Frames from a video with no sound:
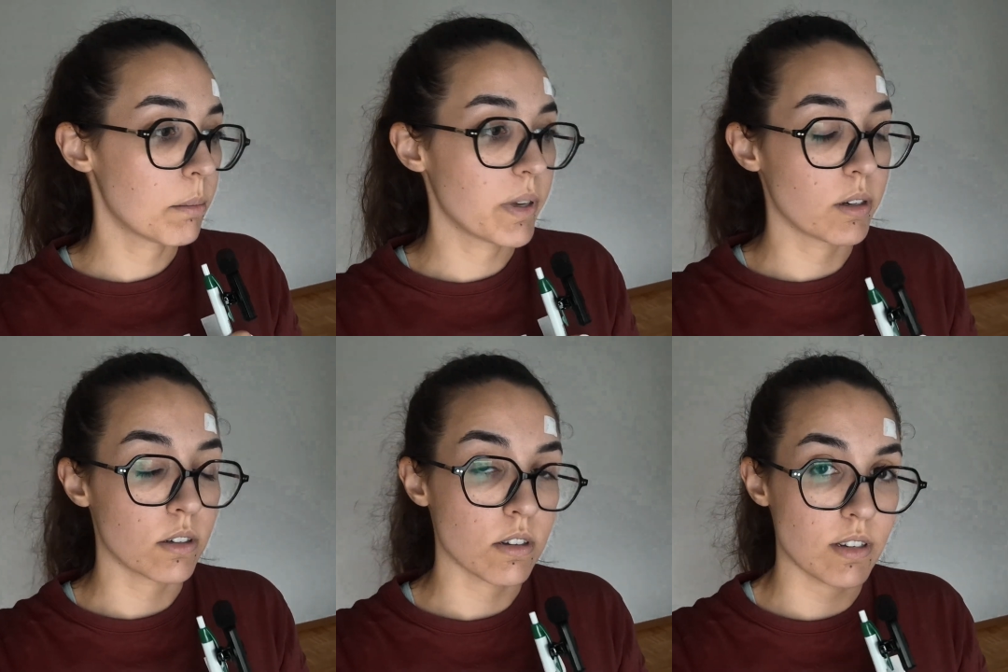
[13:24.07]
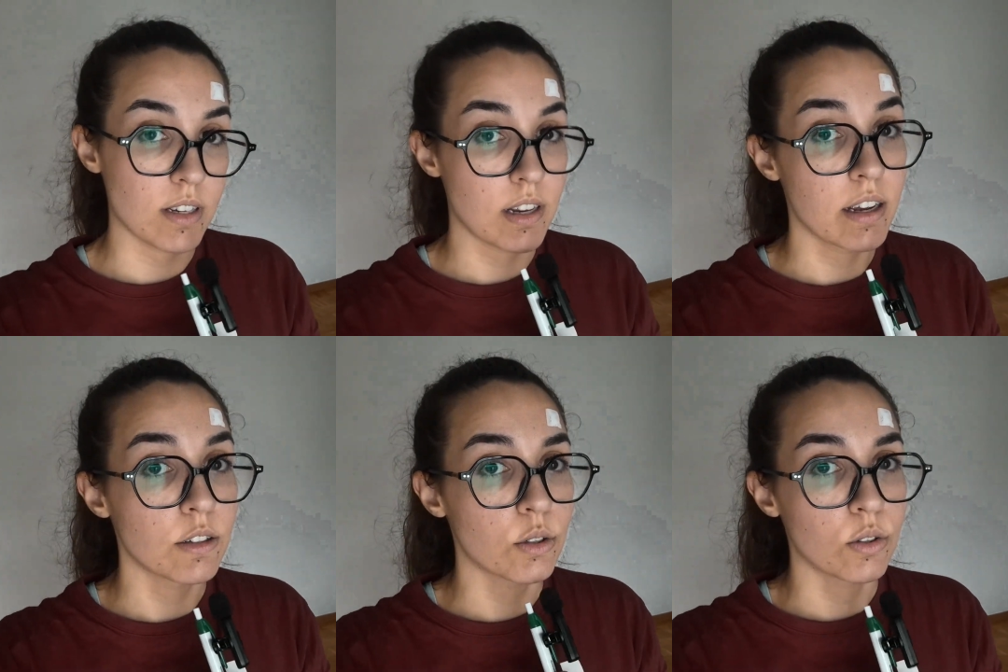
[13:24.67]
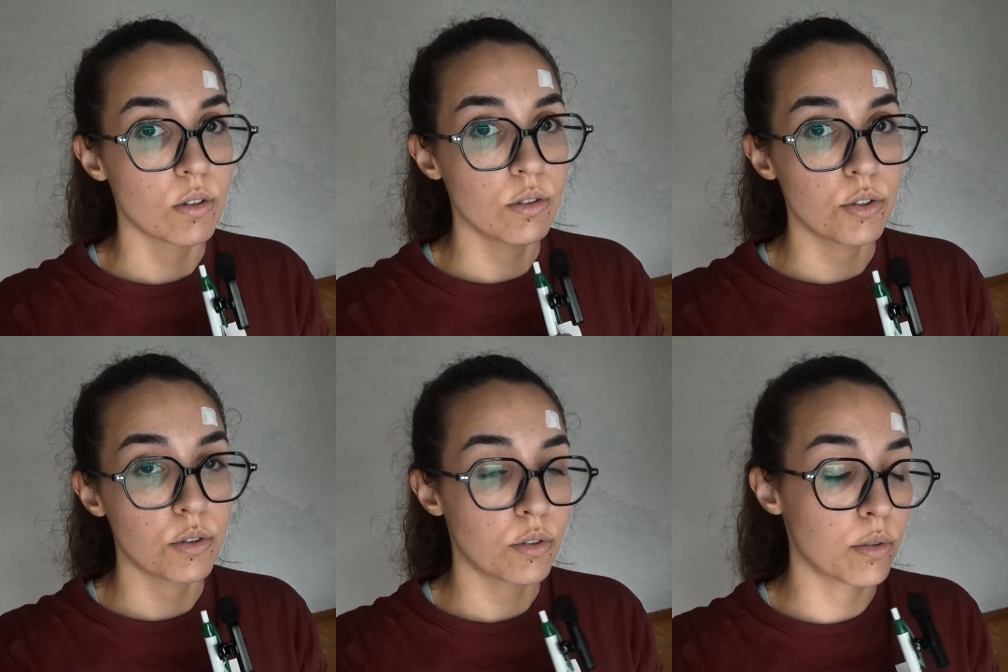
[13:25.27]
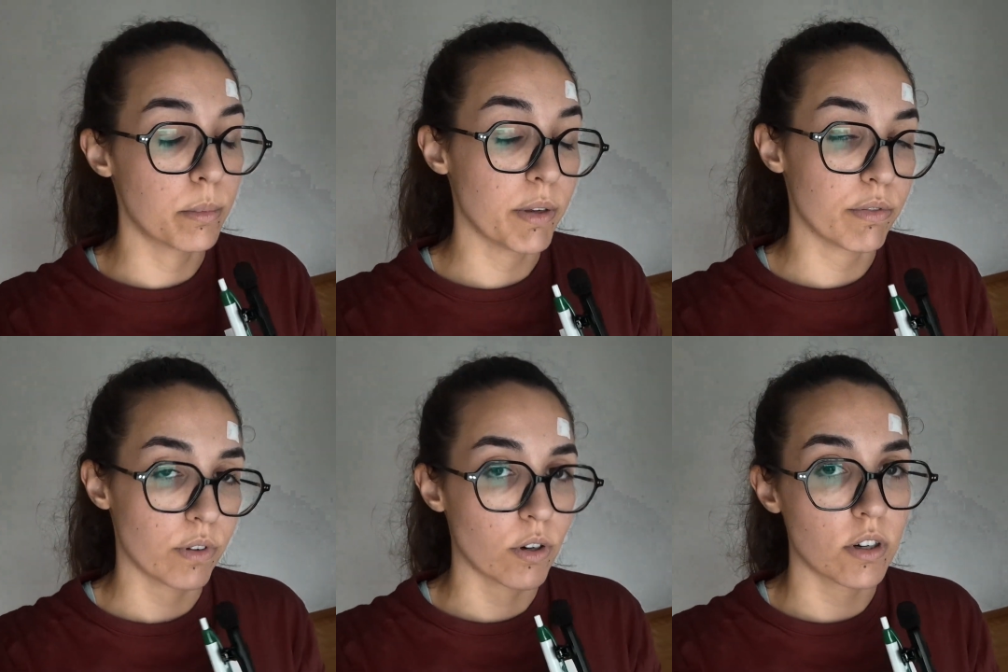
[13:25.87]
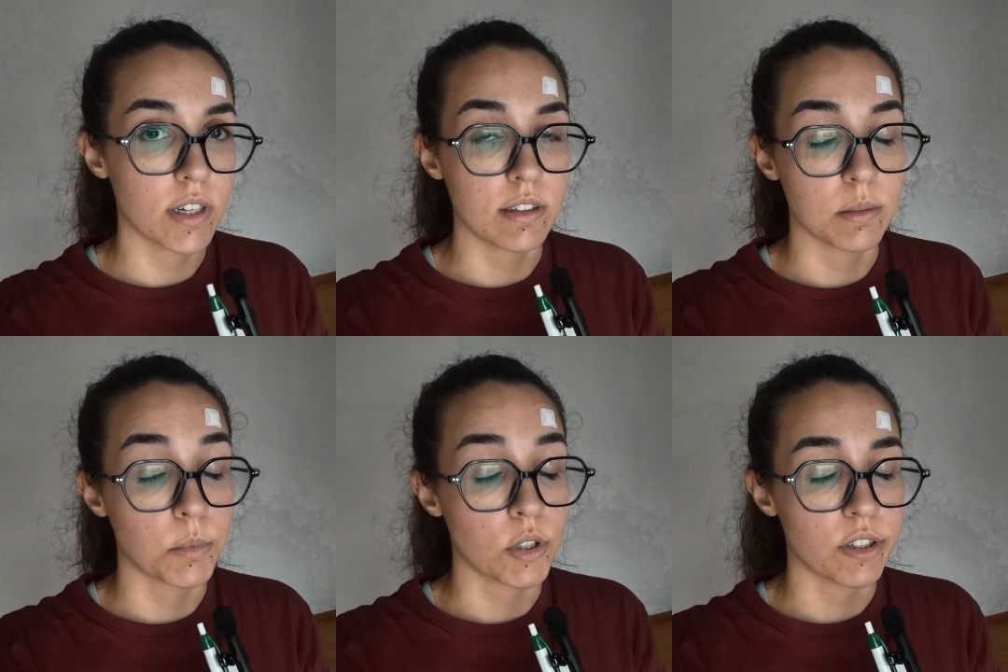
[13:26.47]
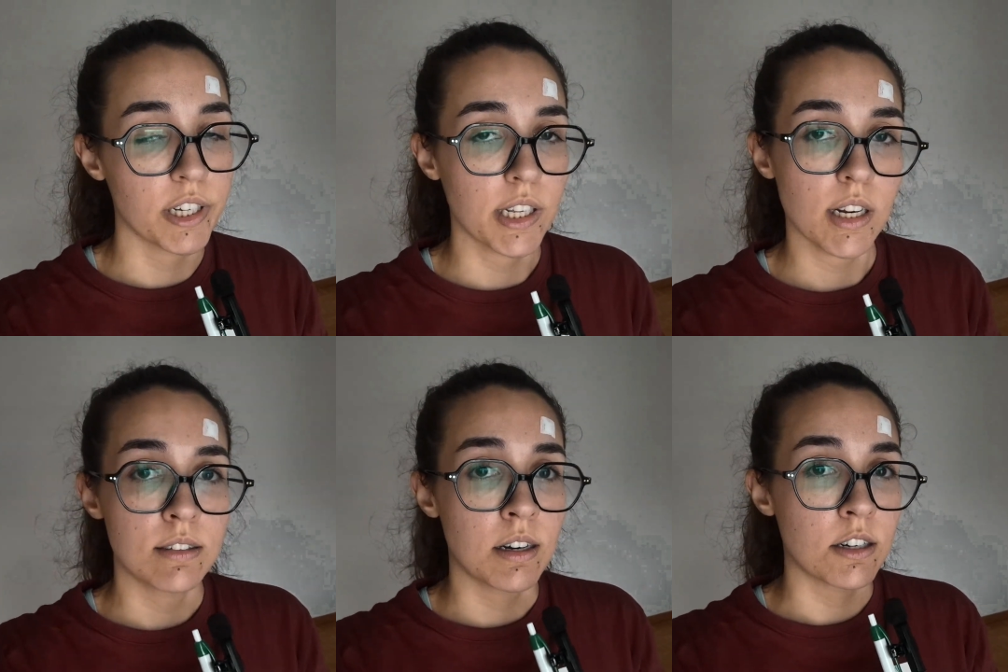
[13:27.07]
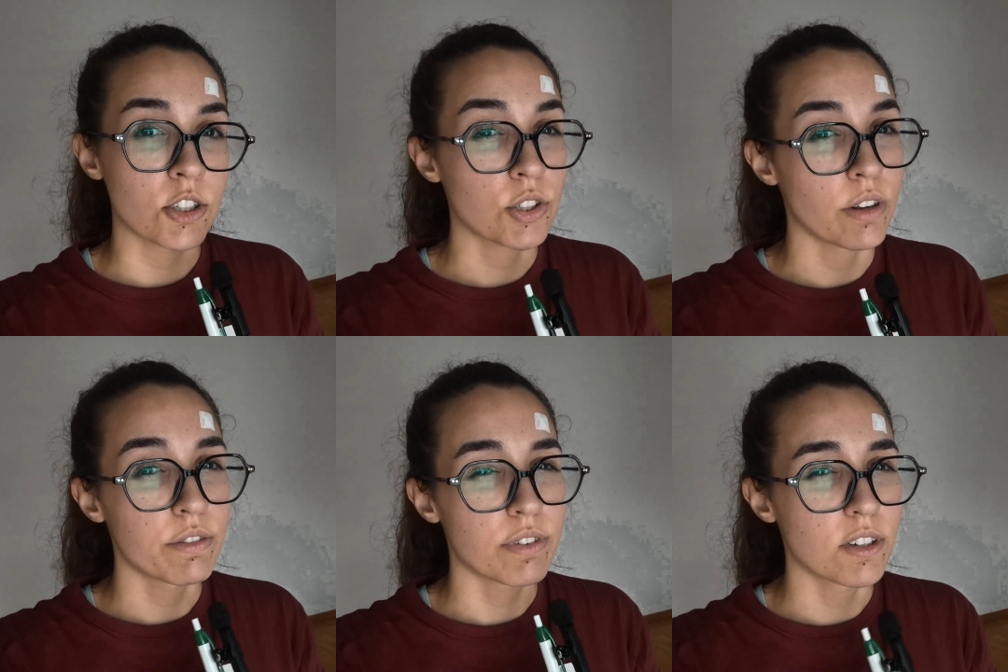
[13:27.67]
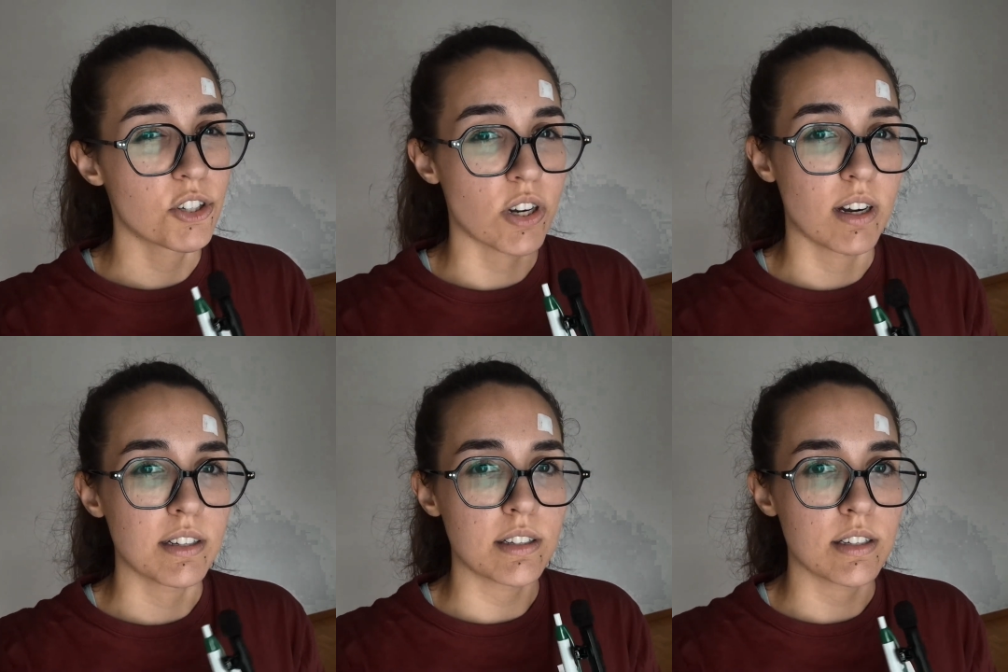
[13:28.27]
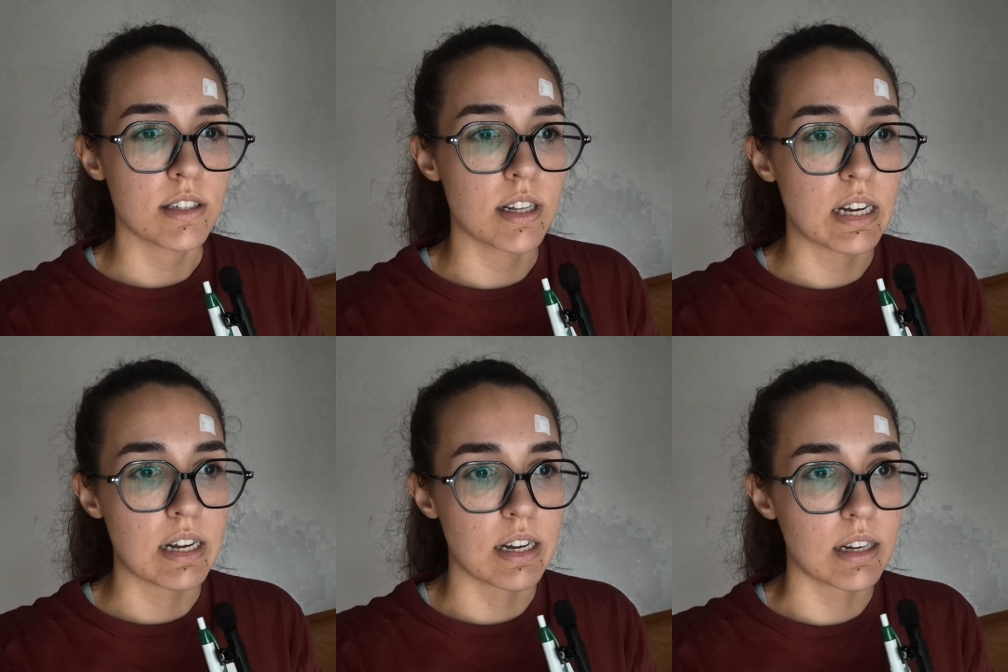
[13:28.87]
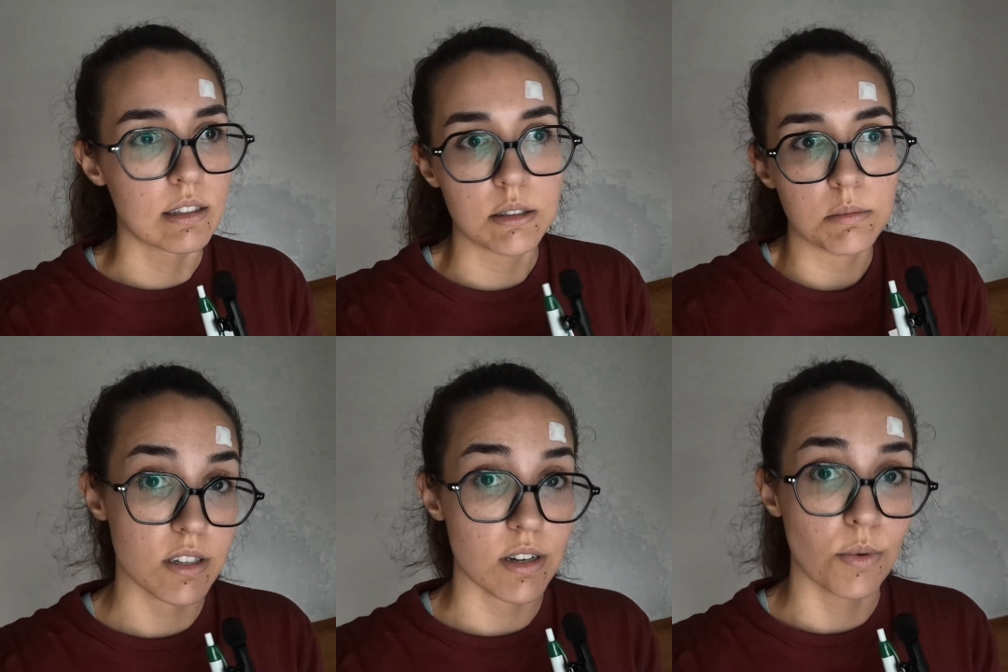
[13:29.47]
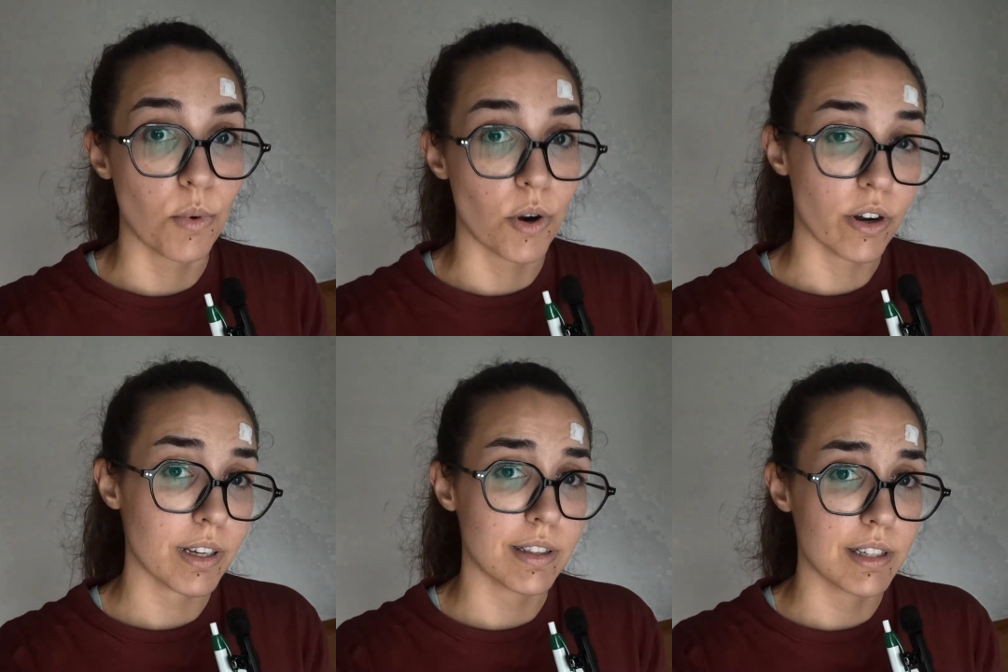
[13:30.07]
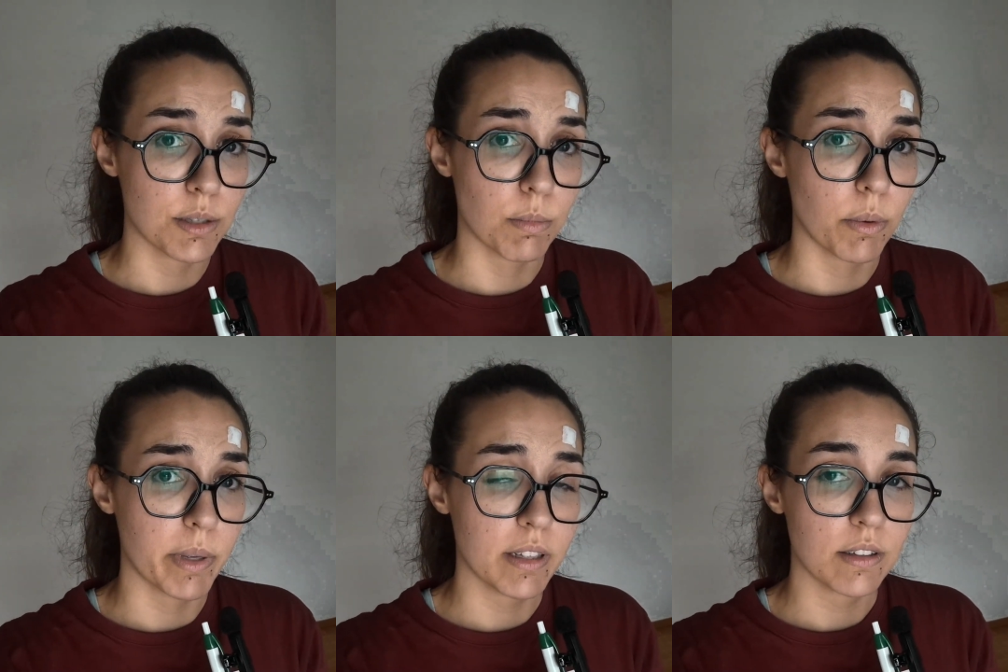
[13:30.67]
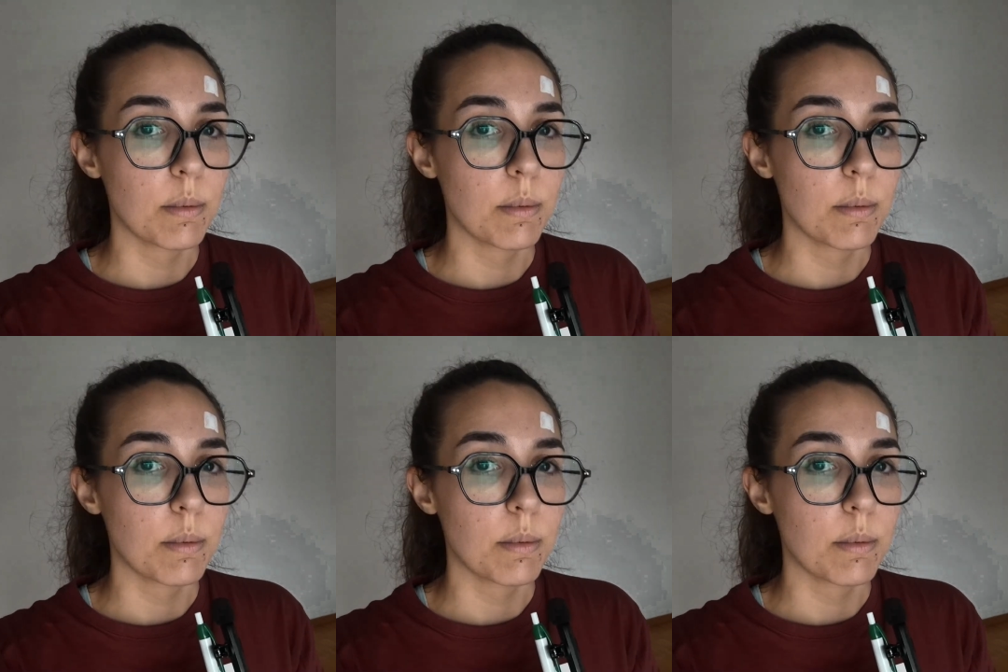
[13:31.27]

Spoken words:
because as I told you before in the morning, there are some functionalities that doesn't work in this moment.